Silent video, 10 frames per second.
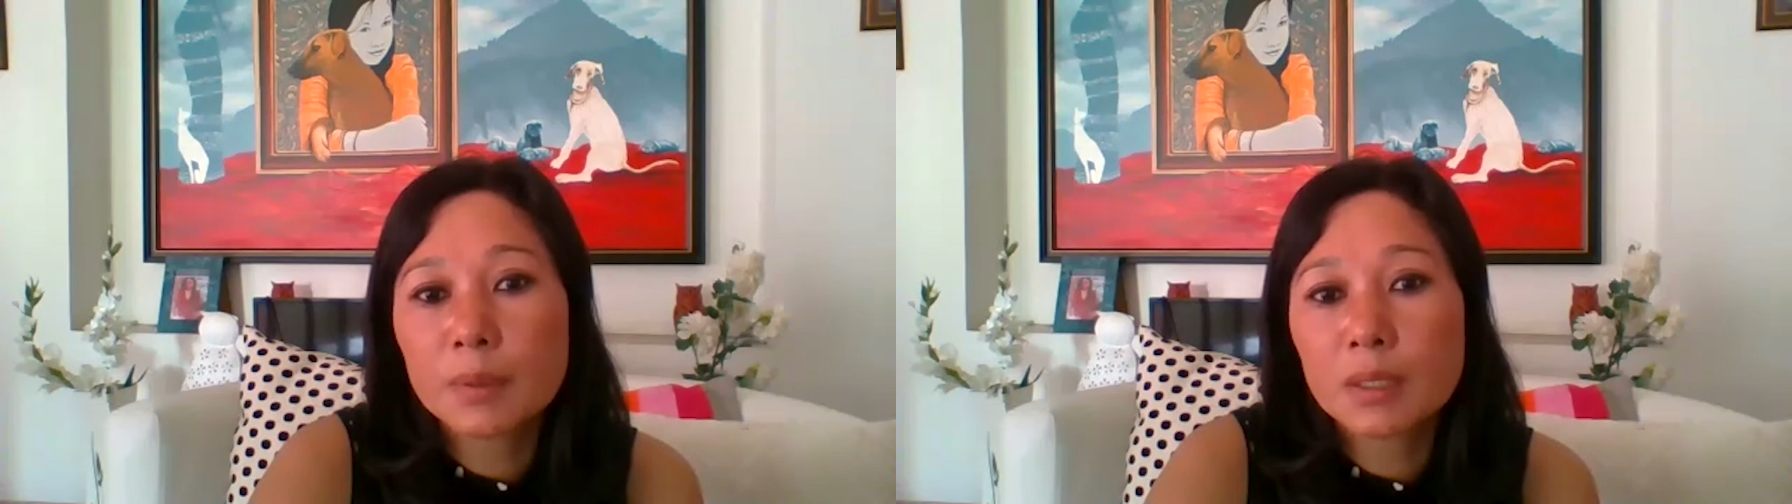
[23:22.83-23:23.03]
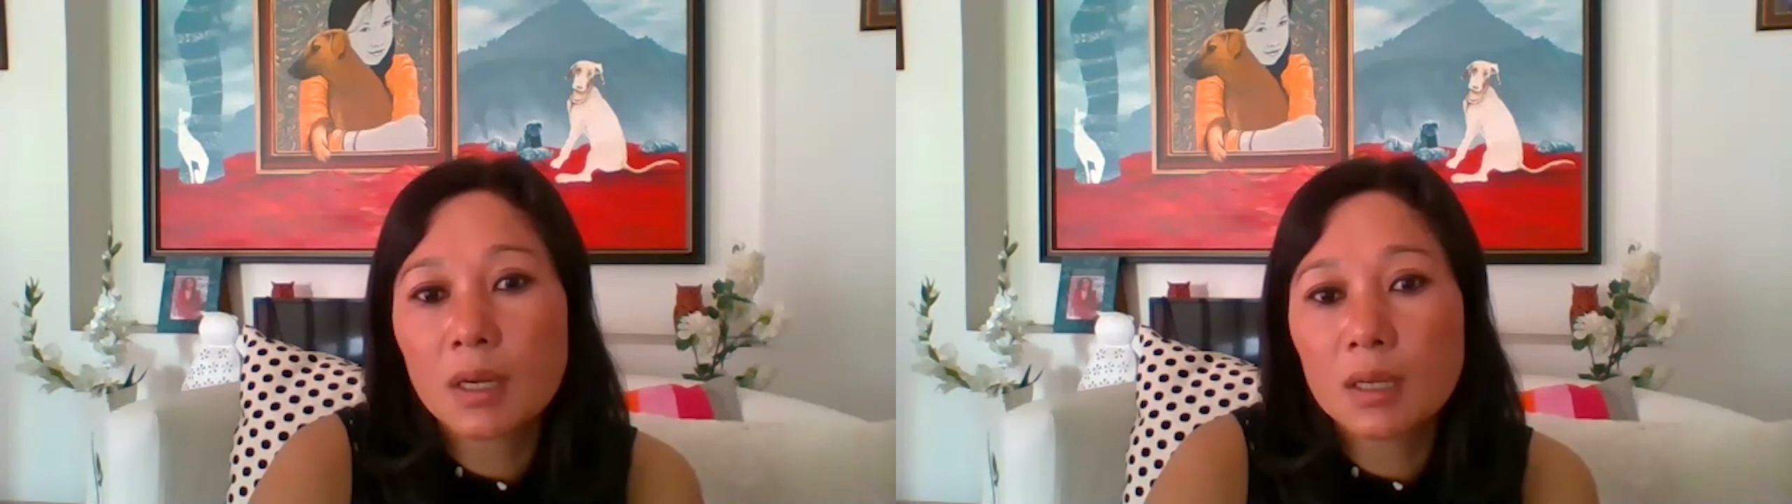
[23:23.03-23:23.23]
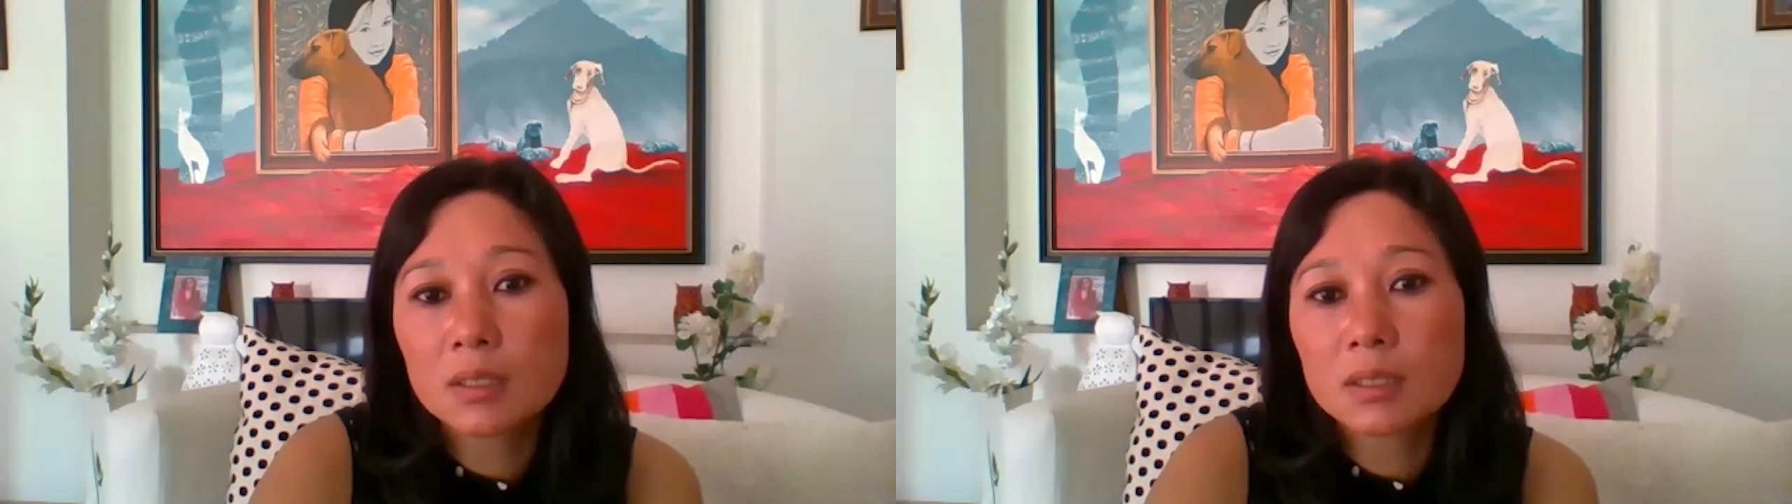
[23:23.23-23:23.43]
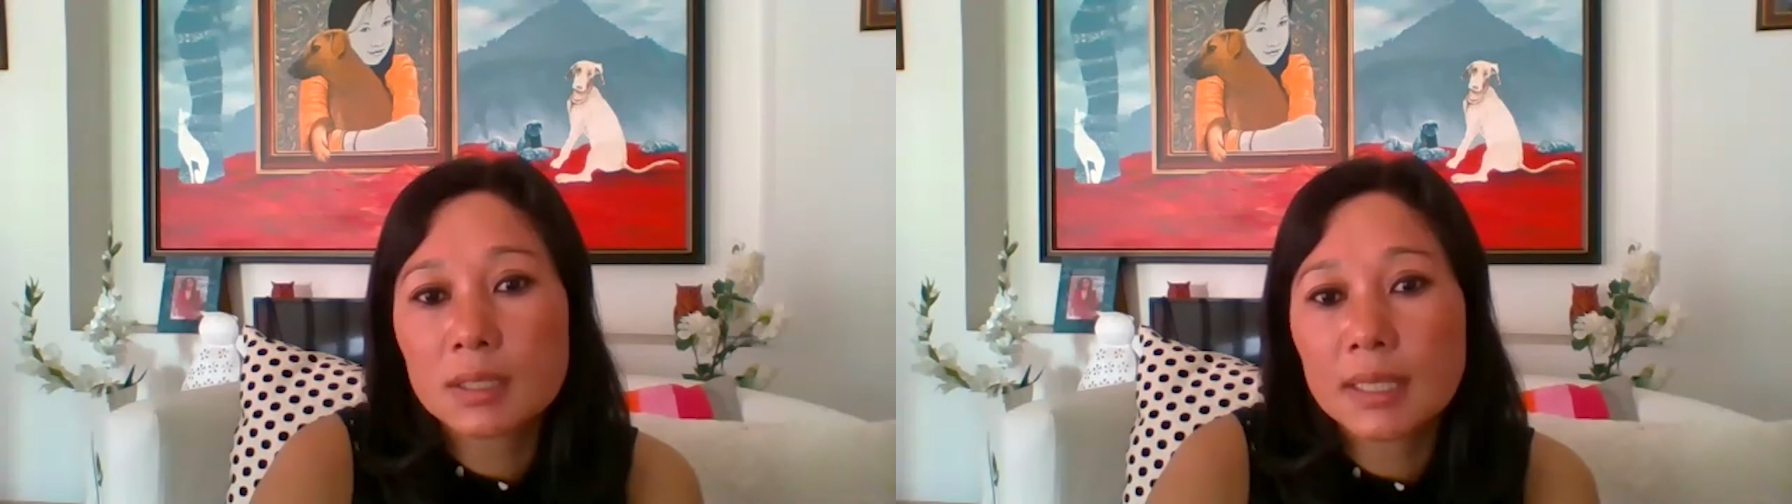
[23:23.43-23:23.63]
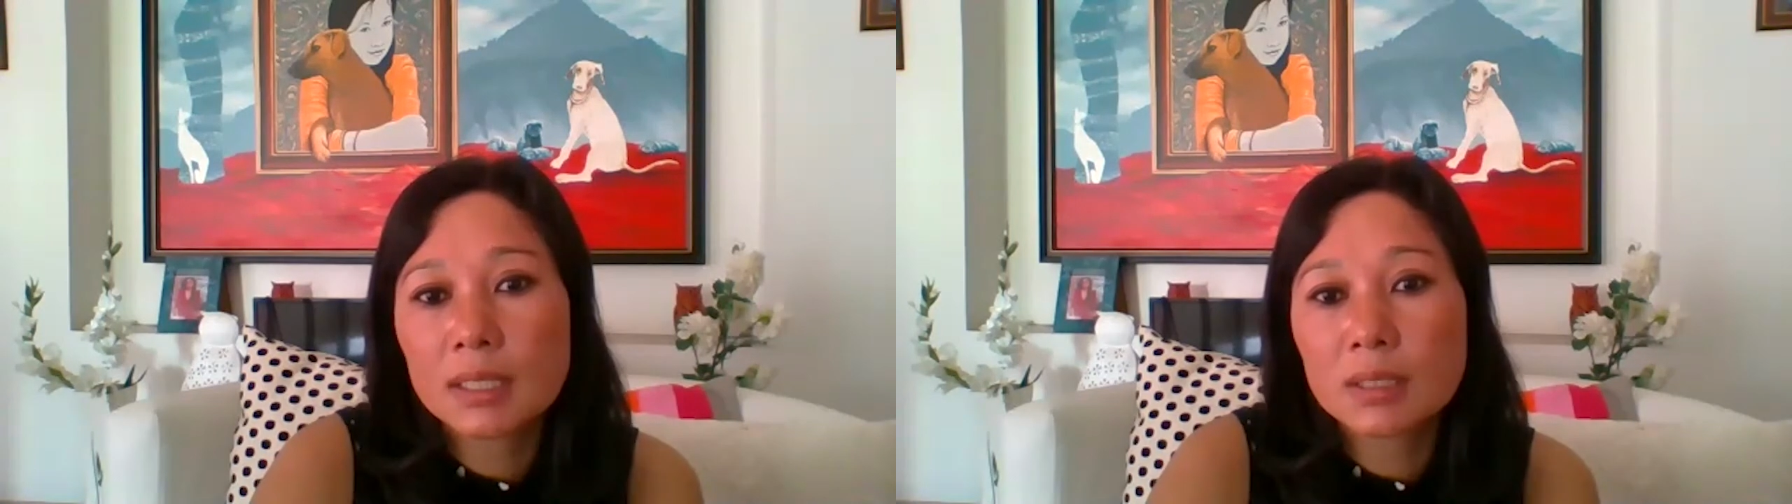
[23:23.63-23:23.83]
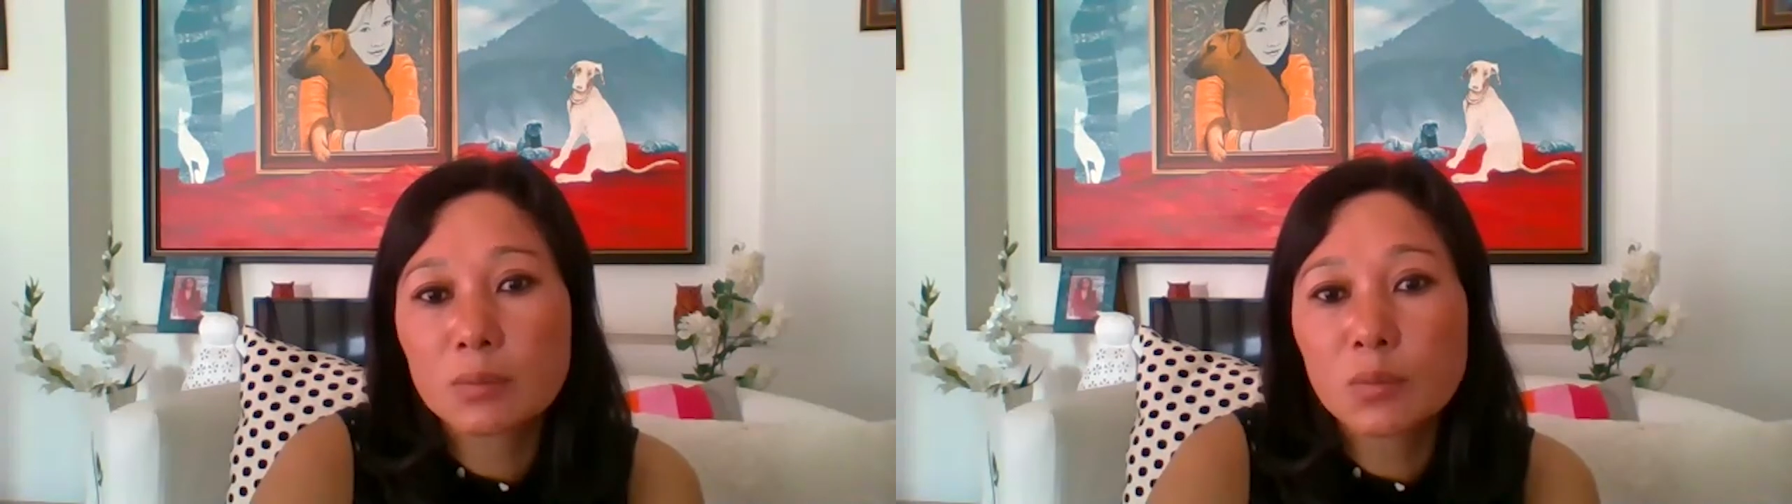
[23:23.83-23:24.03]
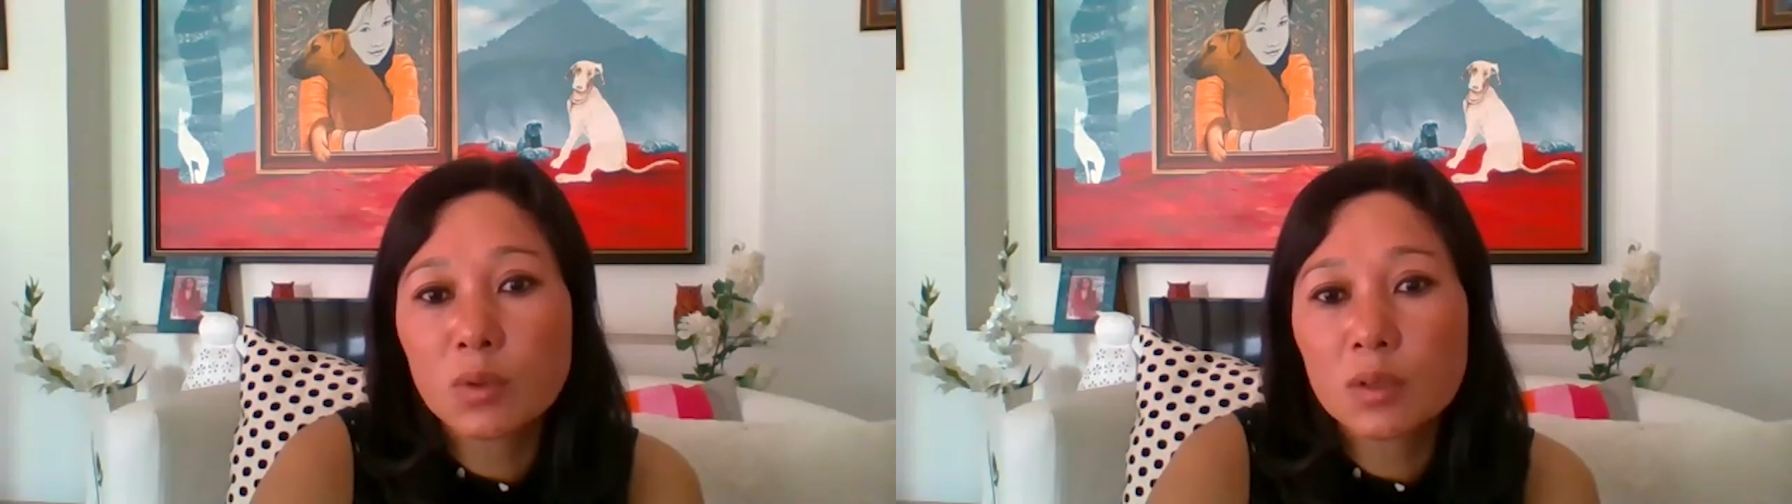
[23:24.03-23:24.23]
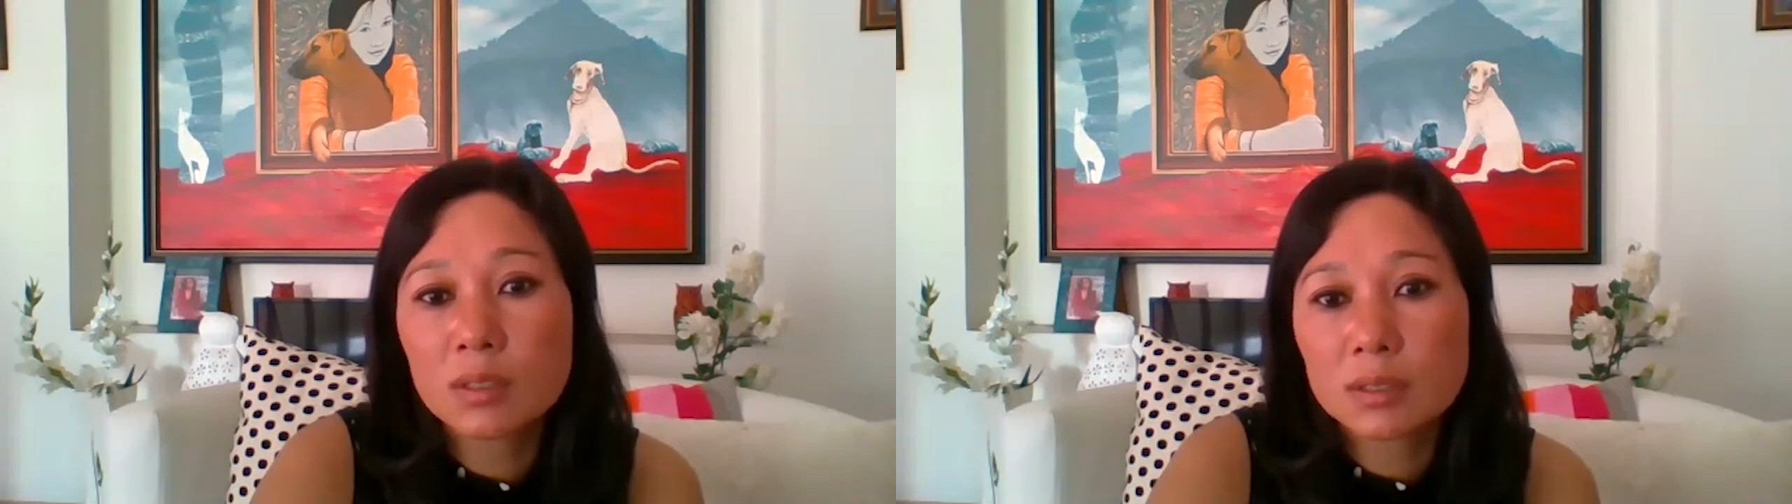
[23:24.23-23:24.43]
us get
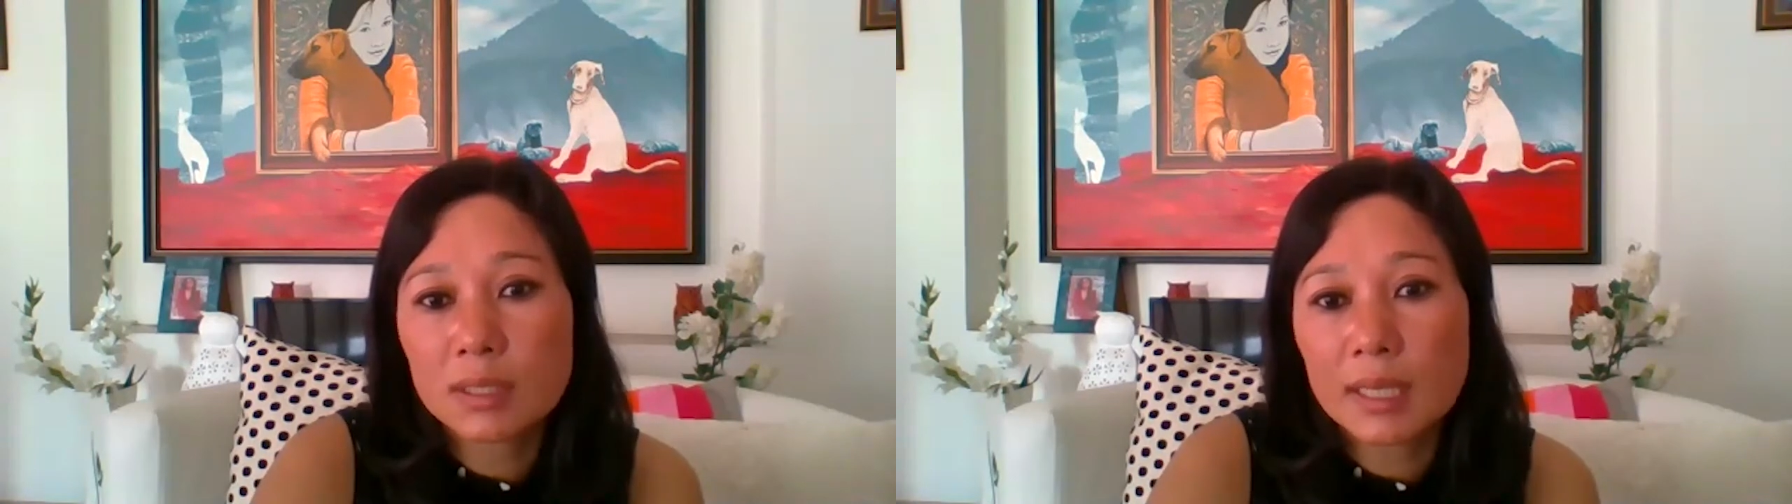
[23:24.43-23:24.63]
more